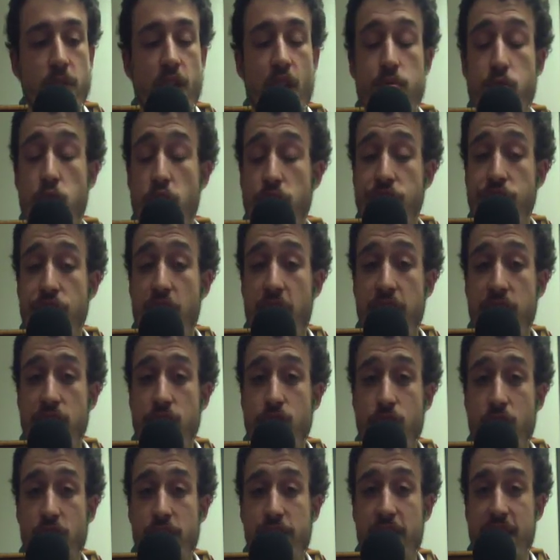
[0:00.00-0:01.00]
not entirely
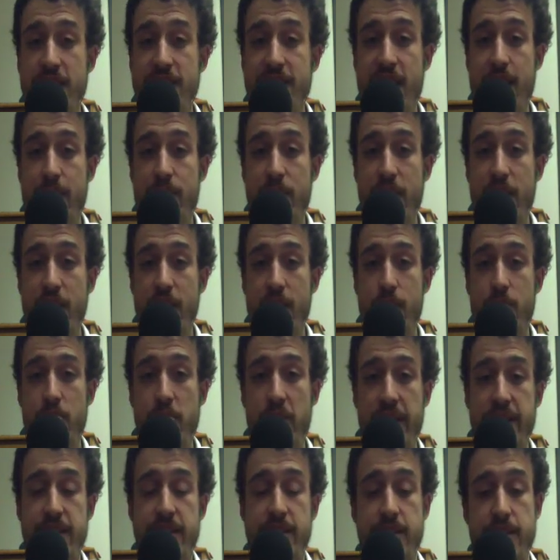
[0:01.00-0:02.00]
sure if that's happening,
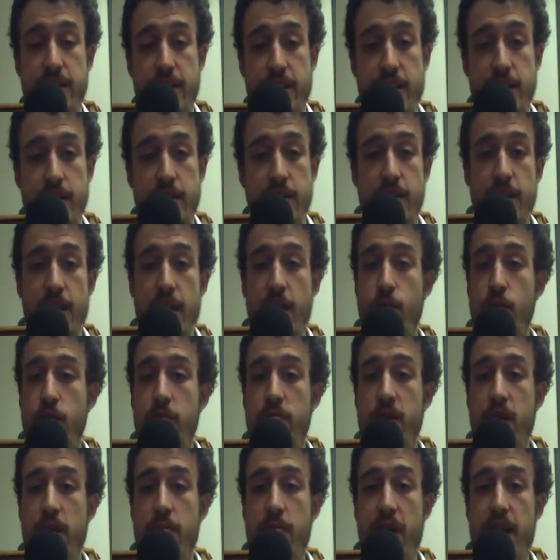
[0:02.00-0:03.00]
but uh, it
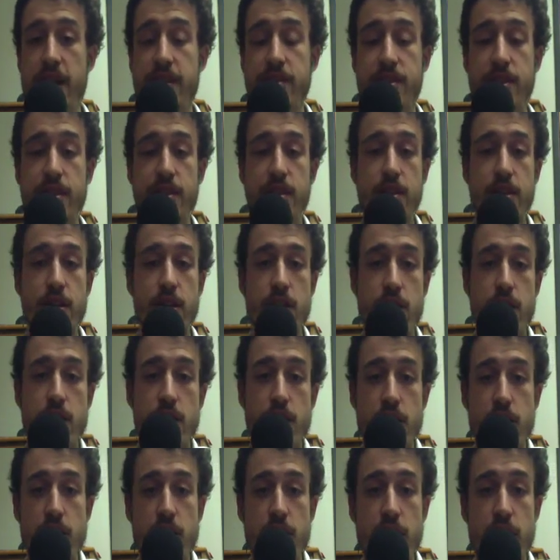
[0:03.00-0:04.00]
would be amazing
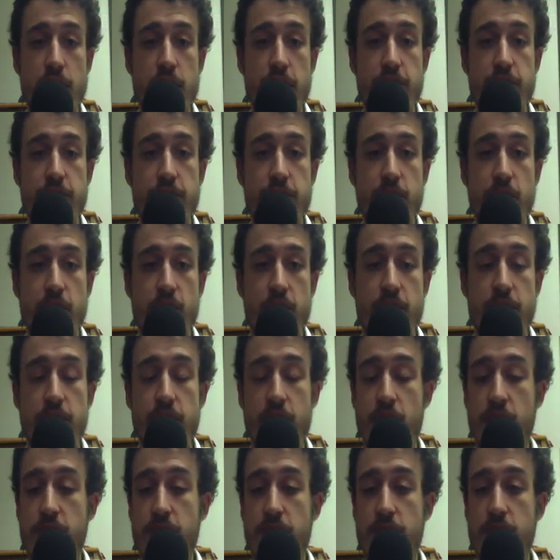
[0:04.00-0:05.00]
if if
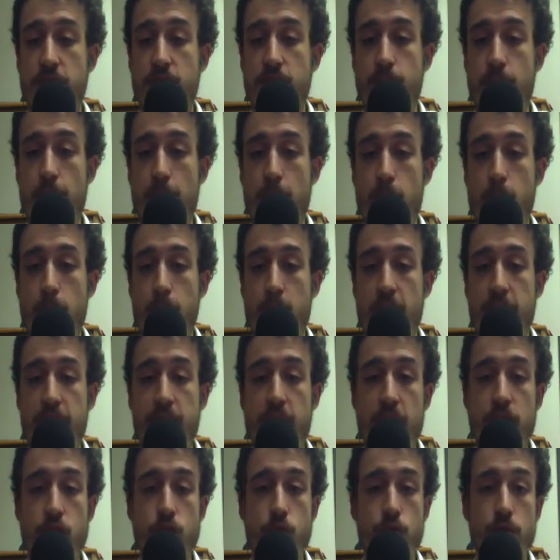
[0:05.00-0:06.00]
if if
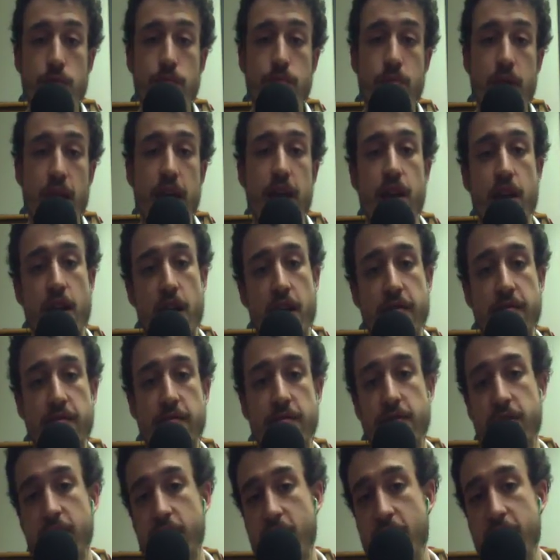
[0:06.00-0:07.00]
they could. And
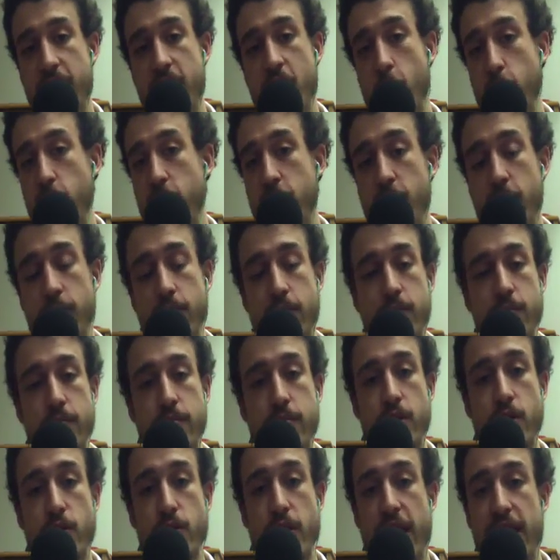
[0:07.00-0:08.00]
I've I've helped them
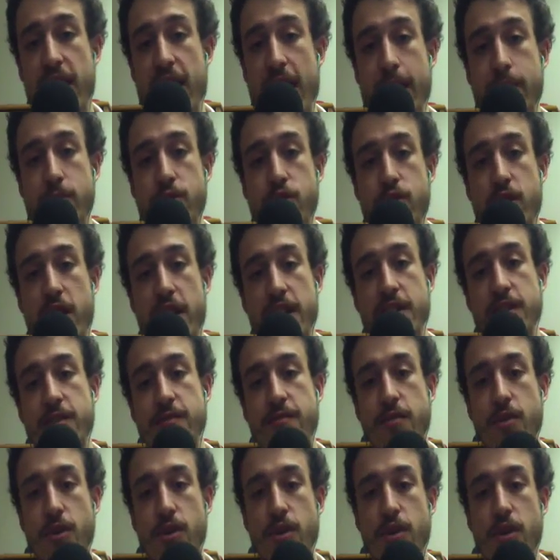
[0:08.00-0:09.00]
create abstracts
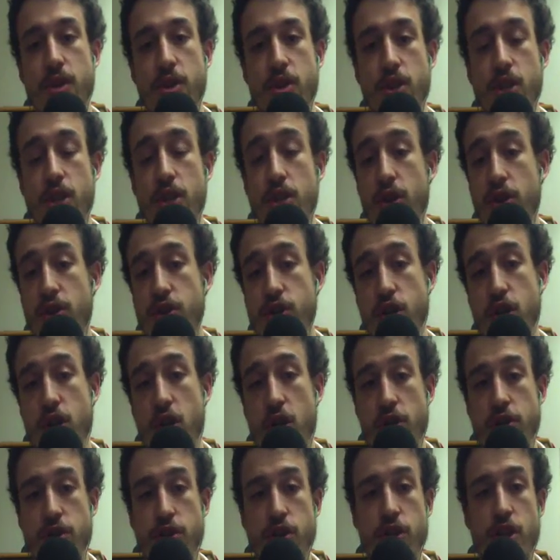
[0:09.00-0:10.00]
for the Clojure
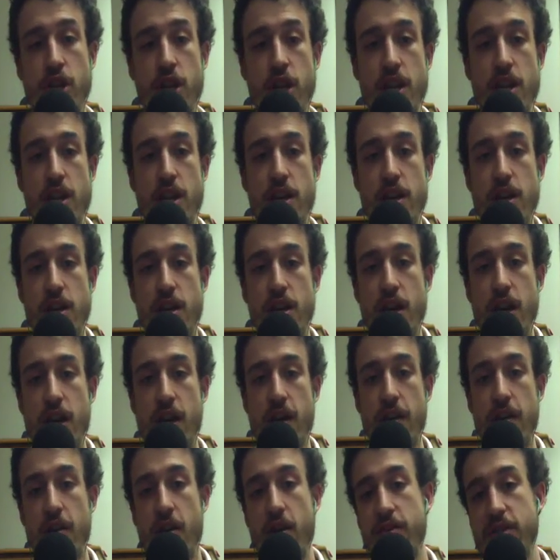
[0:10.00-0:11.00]
Conj
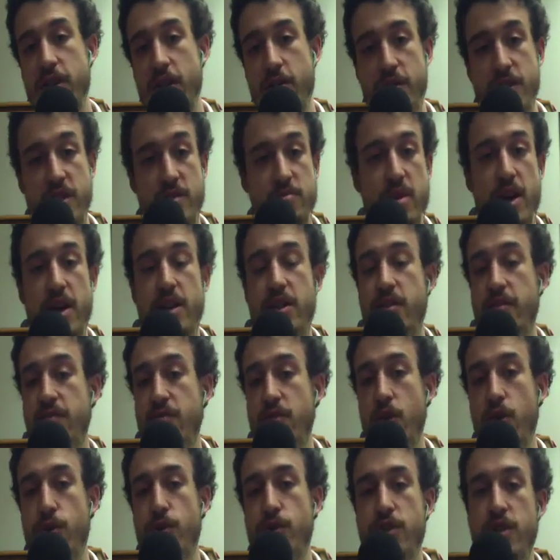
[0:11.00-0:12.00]
uh, on their respective
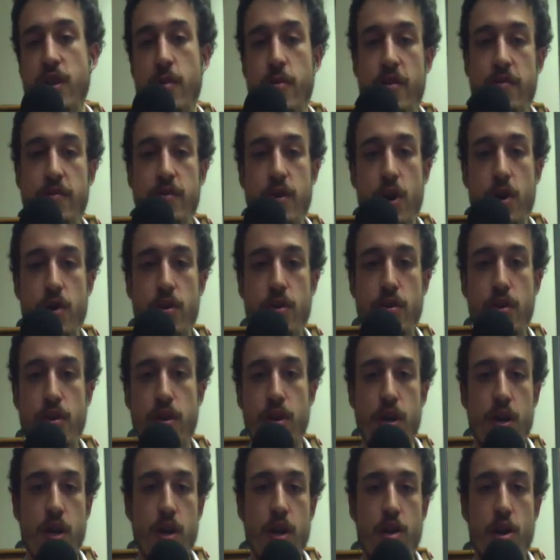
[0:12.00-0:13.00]
Google Summer of Code
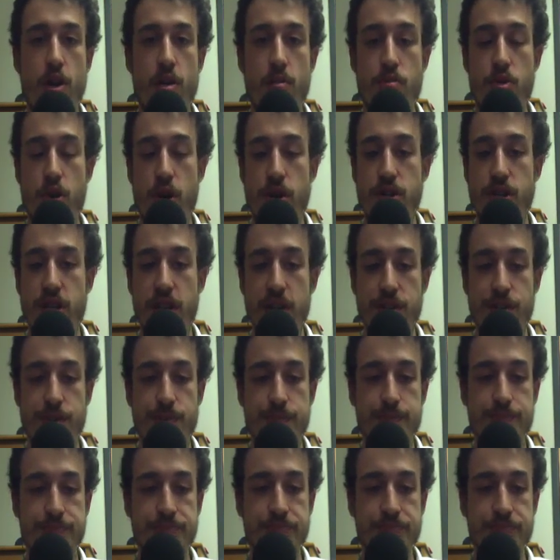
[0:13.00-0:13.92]
projects.